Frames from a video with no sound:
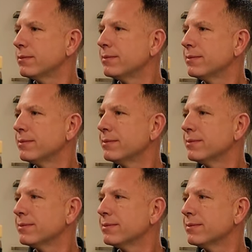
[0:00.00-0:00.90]

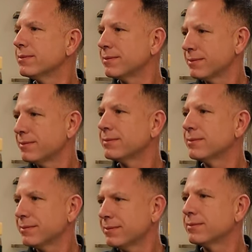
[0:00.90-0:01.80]

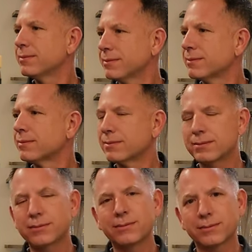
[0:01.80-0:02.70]

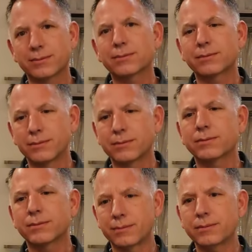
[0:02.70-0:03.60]

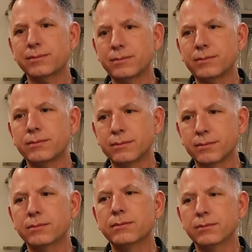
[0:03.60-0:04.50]

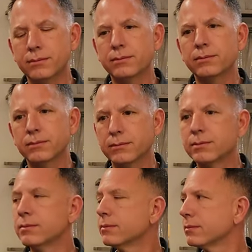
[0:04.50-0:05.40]

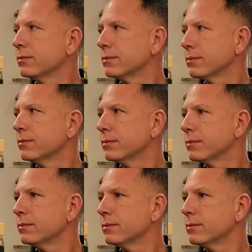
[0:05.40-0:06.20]
No words are spoken by the person on screen.